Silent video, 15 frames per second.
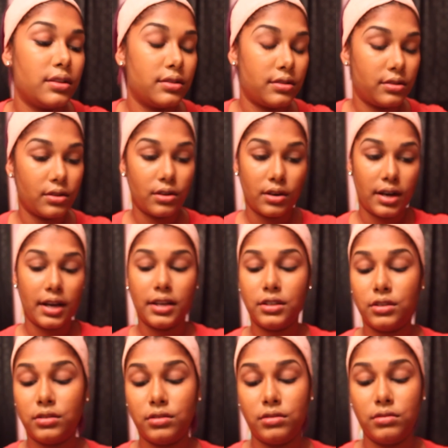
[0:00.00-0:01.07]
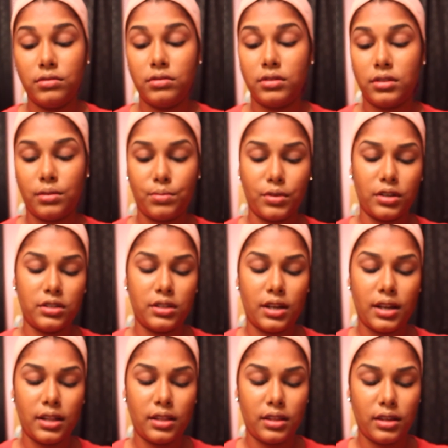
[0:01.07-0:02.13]
So I just use a brush that
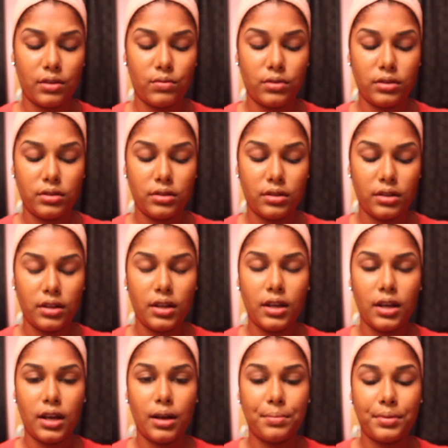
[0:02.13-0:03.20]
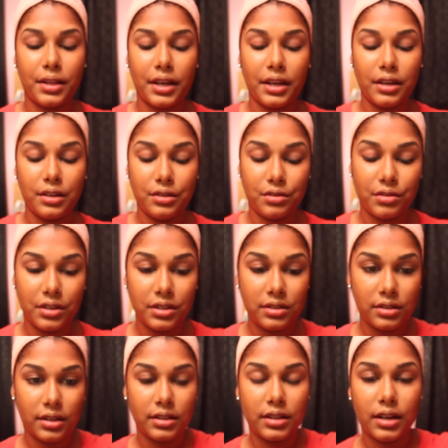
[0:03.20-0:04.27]
I think will apply a good
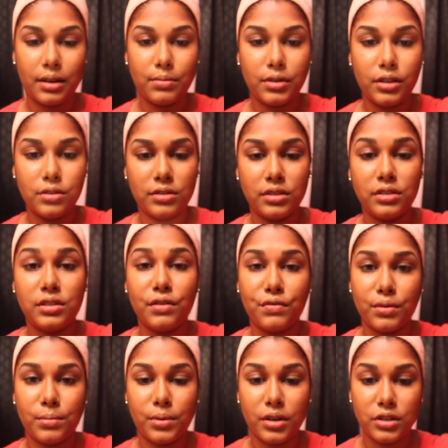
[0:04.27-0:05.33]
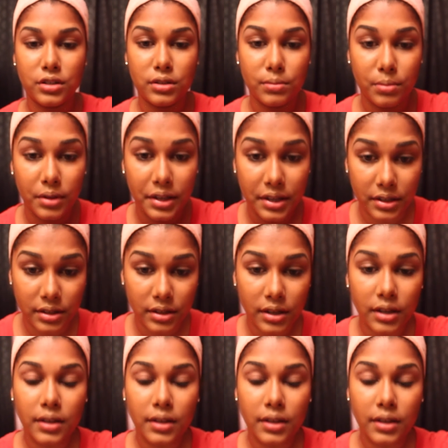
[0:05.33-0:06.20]
crease, and then I'm going to use a different brush to blend.